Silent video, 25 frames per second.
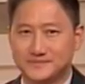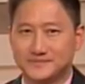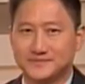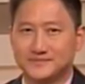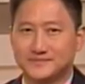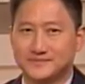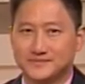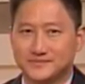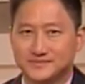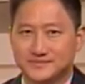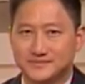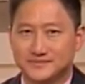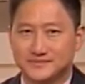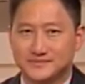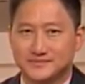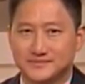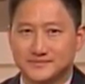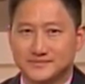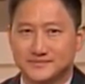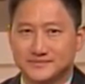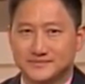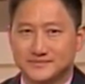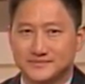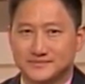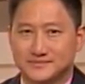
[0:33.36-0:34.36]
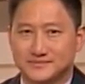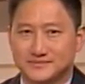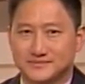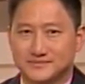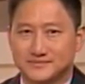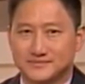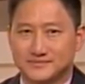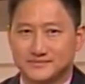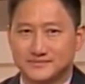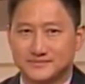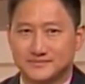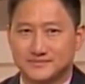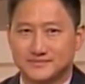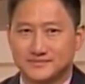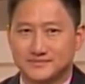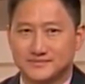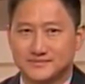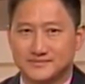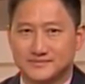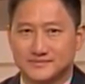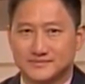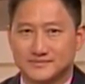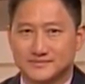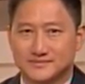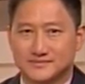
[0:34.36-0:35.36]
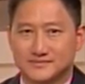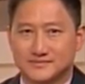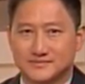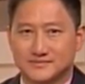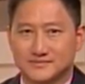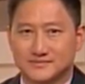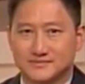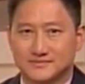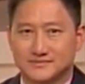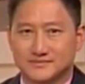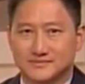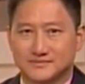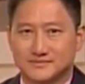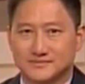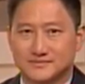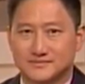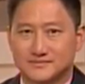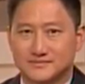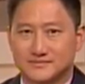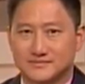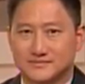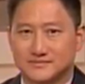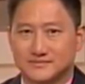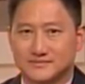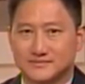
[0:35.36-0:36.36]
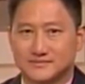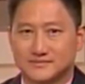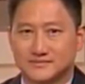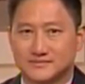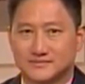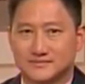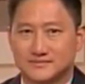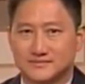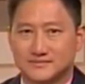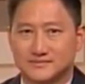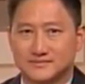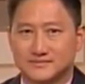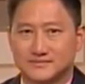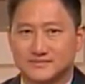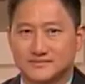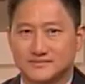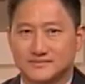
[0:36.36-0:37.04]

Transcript: No words are spoken by the person on screen.